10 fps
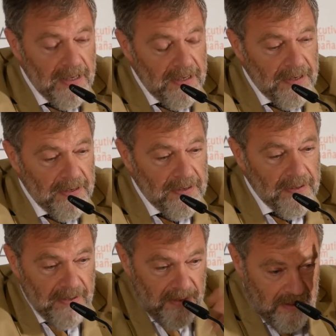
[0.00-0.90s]

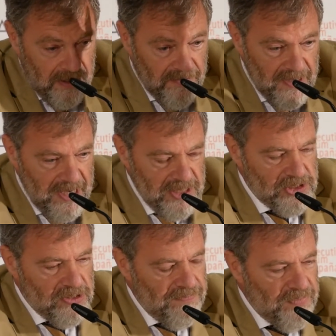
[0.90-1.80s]
in the
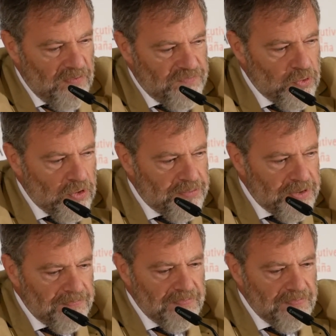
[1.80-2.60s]
east of Europe.